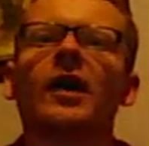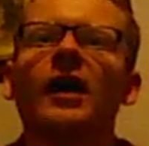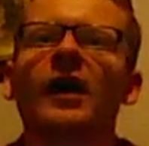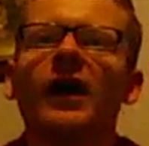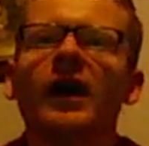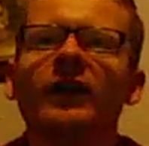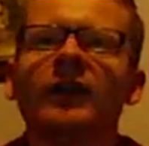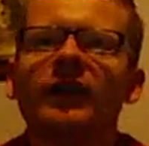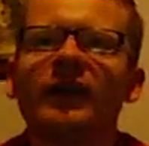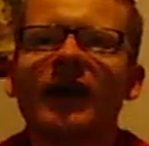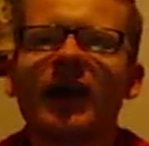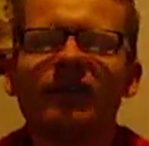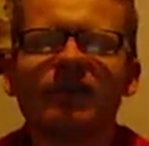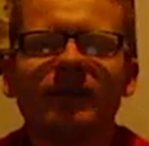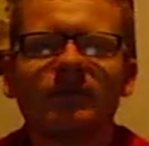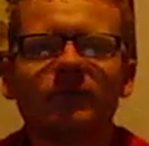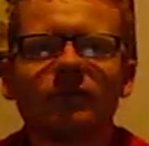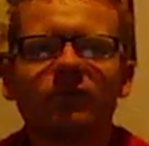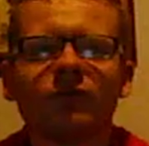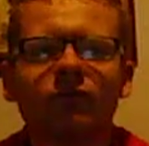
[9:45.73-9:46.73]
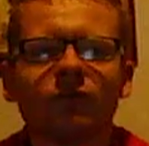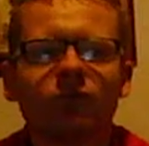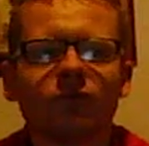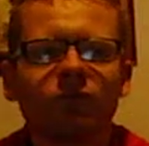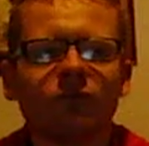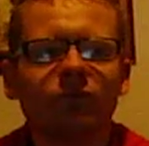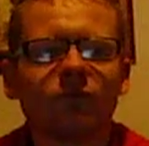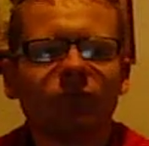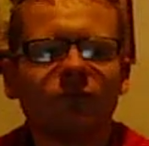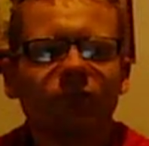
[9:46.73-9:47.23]
and then have him
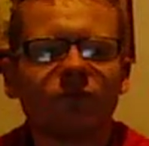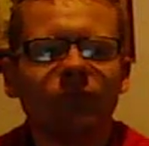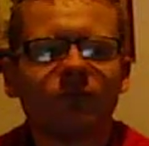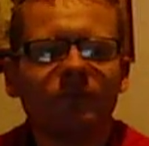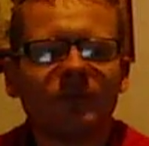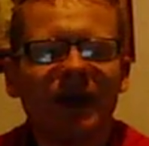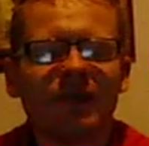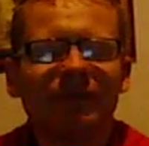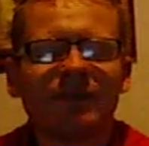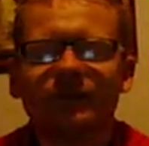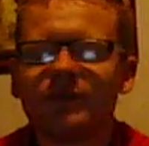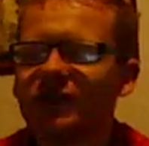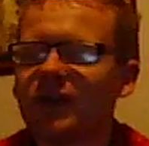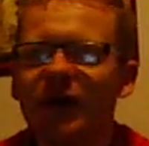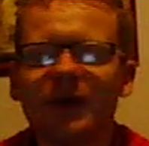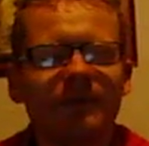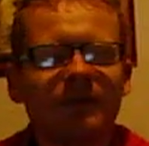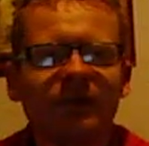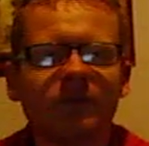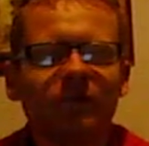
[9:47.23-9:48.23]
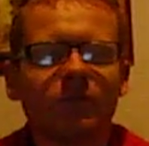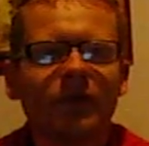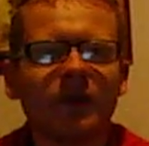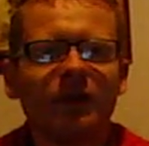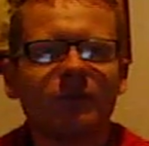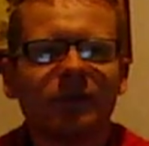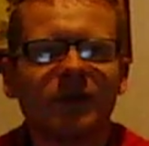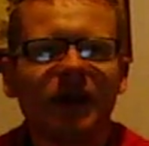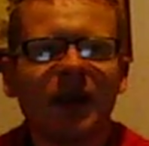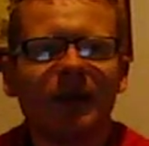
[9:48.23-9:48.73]
die before
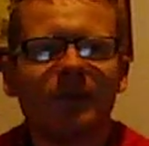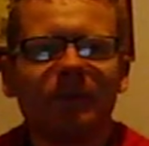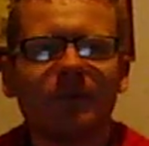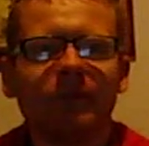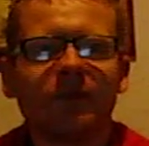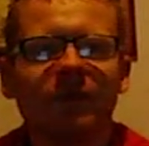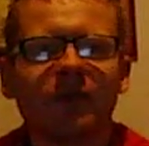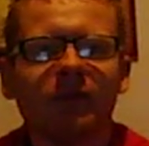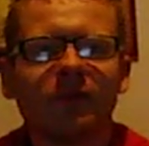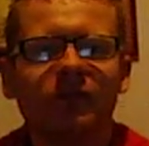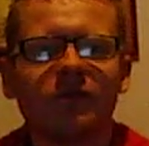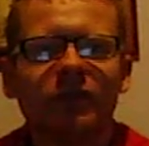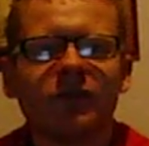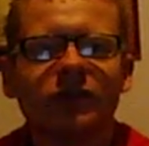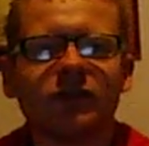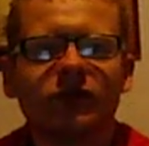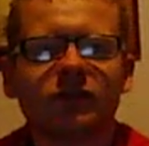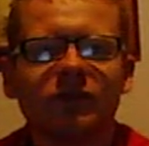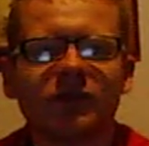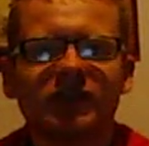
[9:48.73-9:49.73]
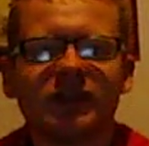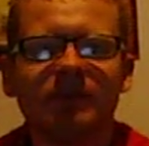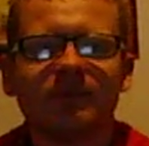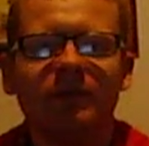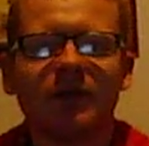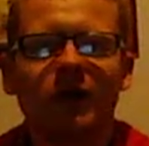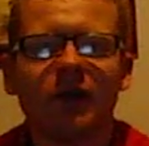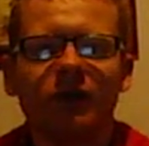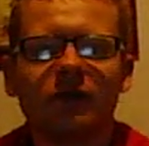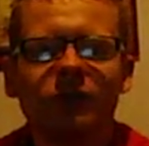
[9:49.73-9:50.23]
help comes in the first Jurassic
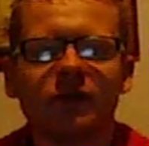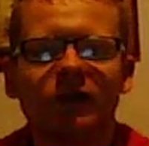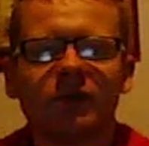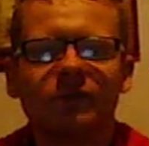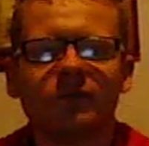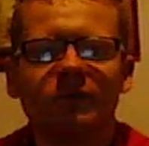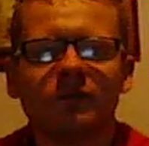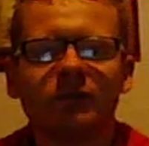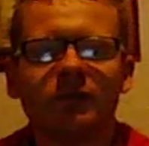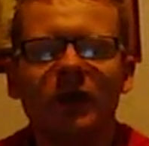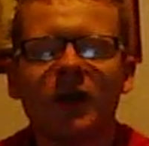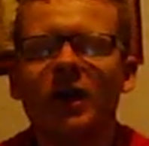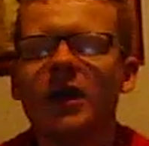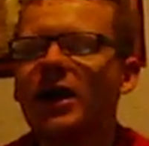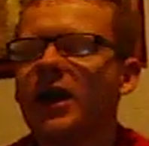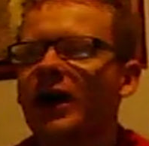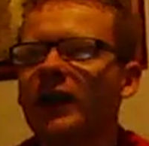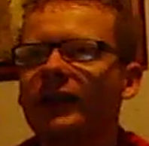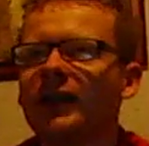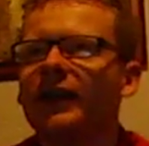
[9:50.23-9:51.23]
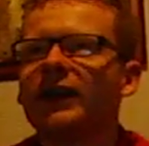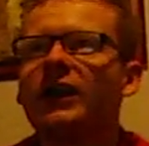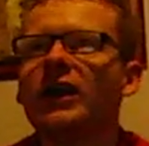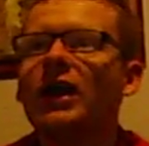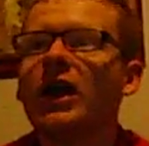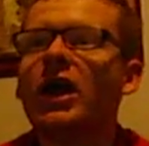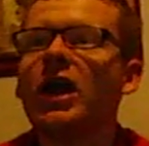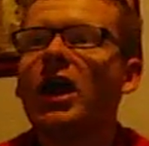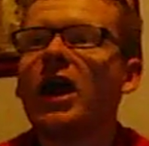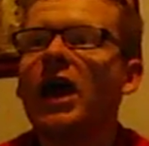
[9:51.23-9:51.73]
Park novel, and then
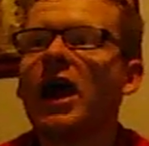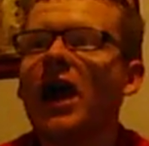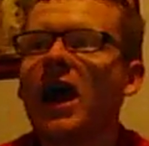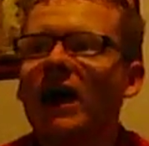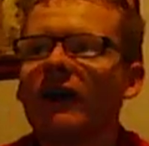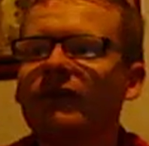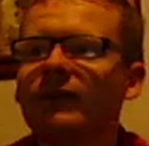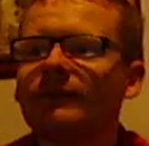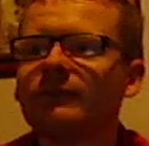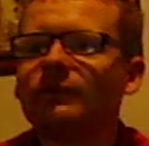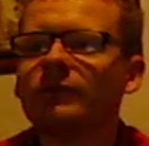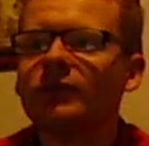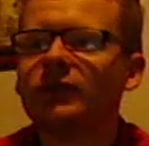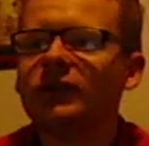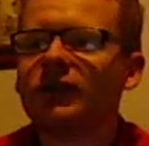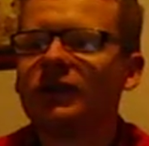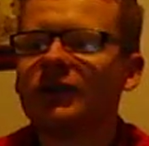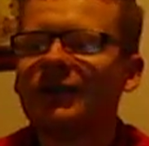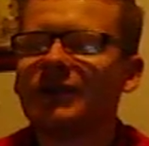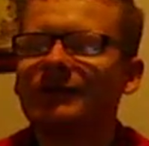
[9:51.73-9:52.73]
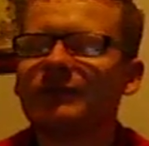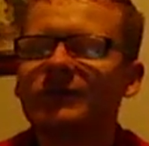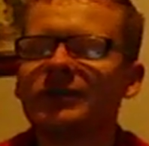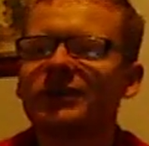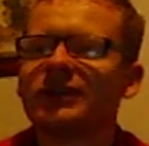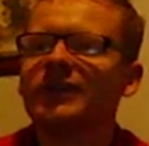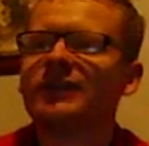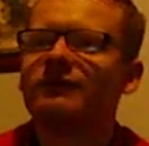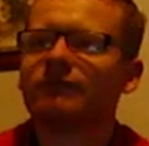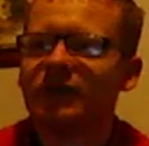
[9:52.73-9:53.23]
have him
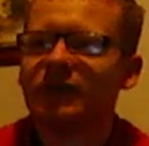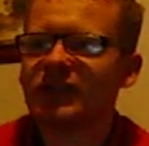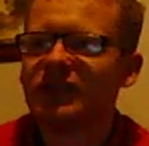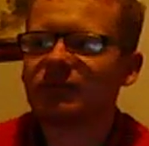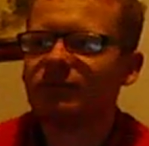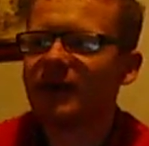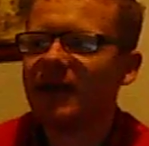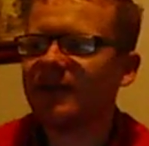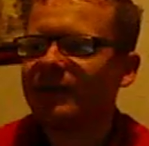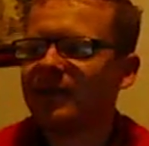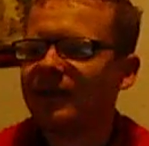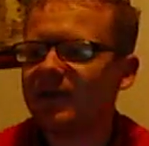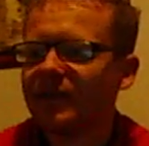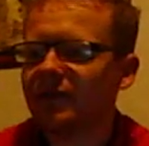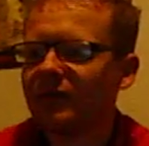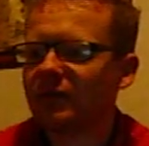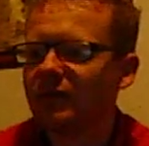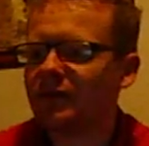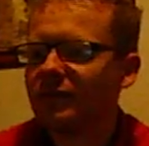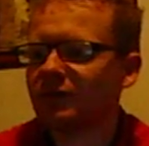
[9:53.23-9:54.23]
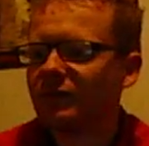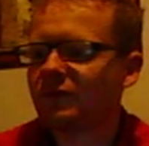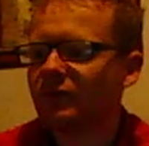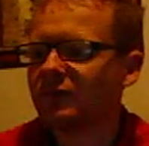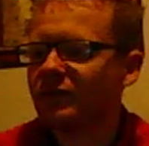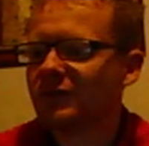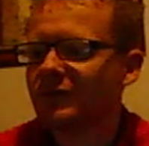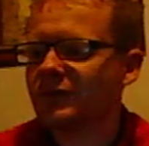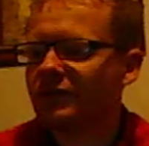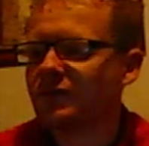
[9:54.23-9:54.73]
unanimously resurrected in
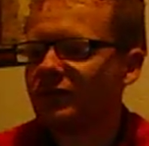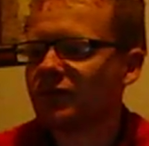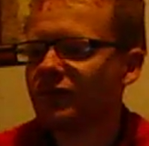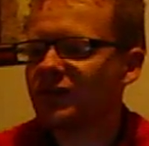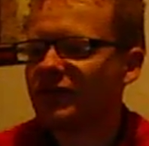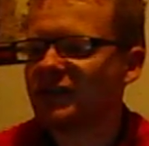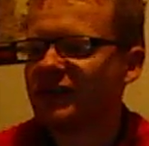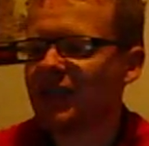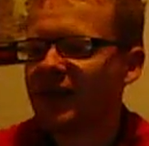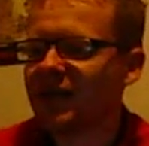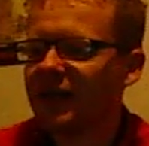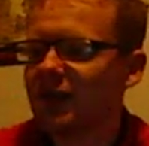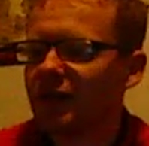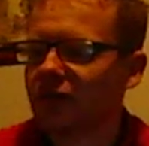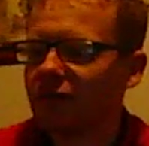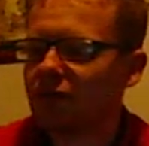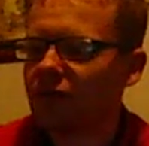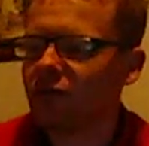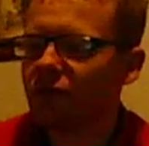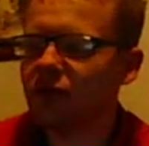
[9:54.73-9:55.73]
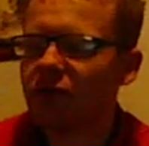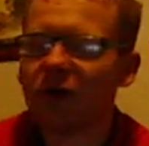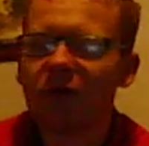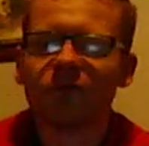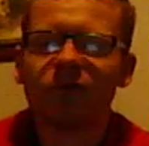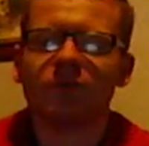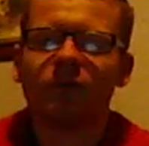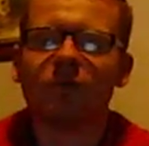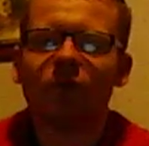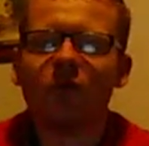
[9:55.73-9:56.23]
the second
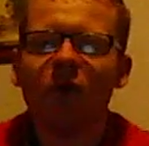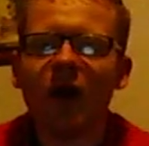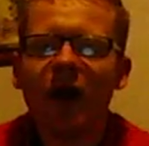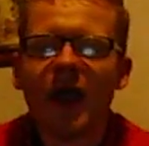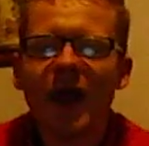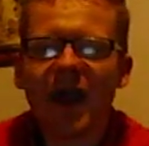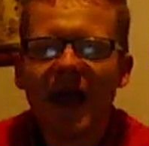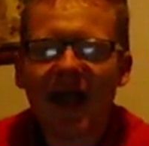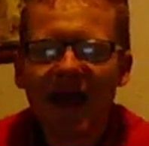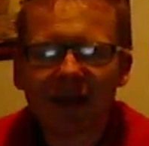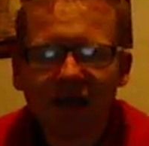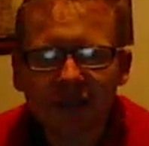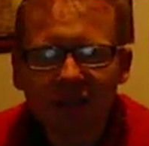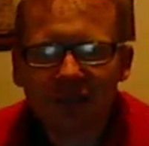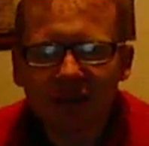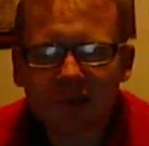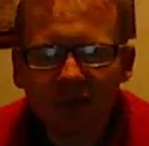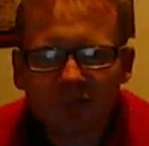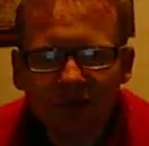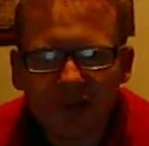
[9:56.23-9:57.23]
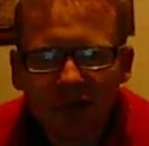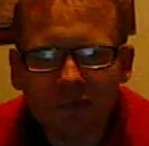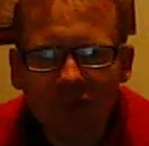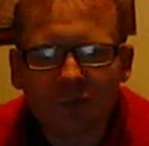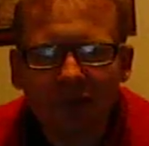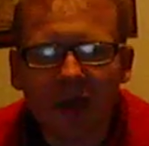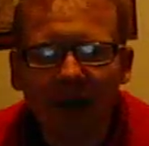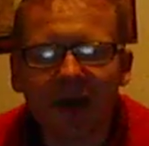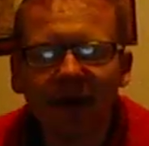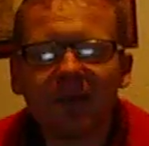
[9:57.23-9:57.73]
novel? How can you do
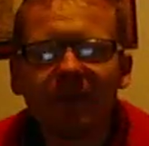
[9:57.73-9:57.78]
that?